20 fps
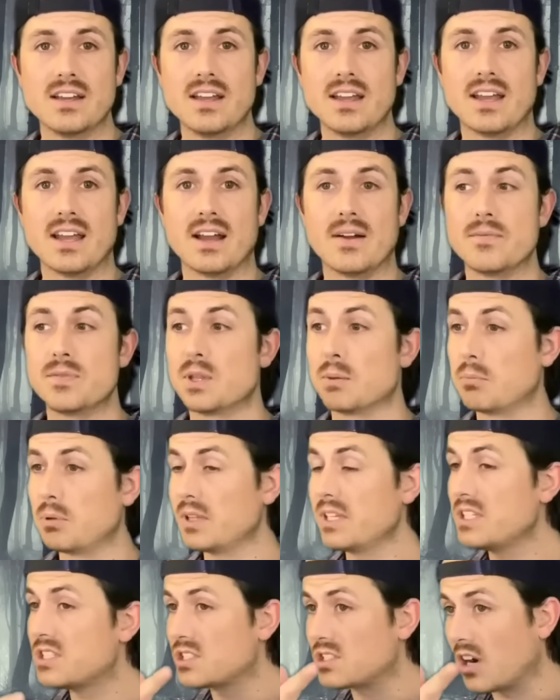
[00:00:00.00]
And the
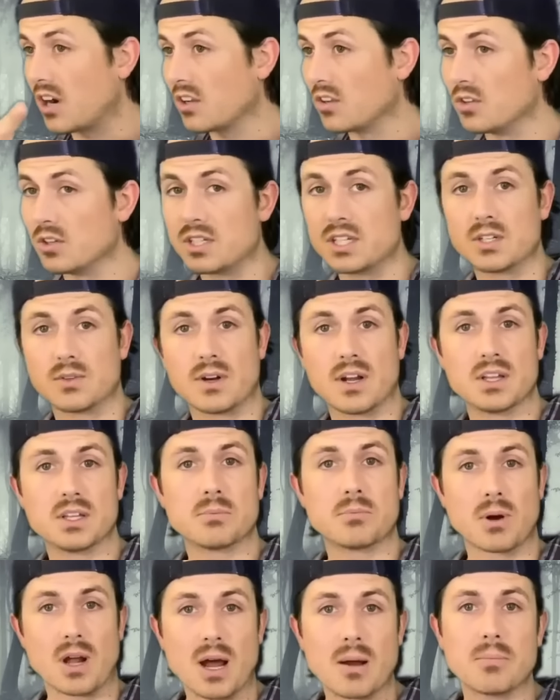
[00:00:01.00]
police start looking around the
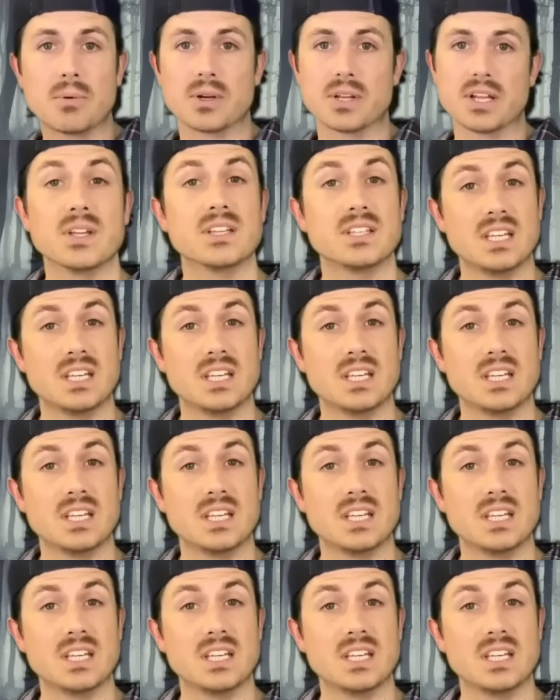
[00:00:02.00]
property.